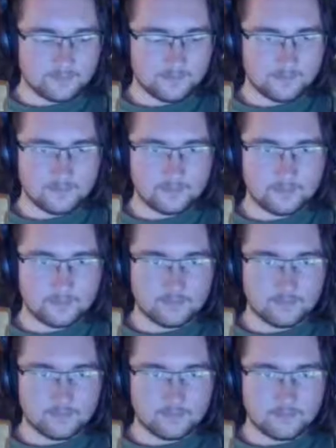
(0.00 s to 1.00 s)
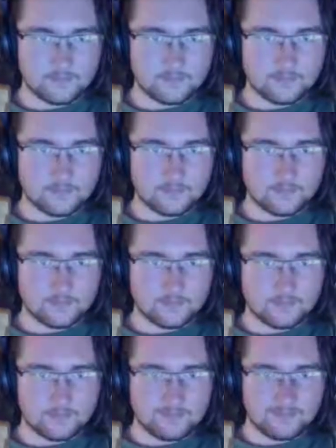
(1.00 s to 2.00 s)

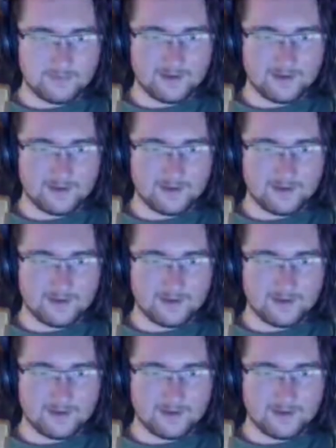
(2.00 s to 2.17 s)
[no speech]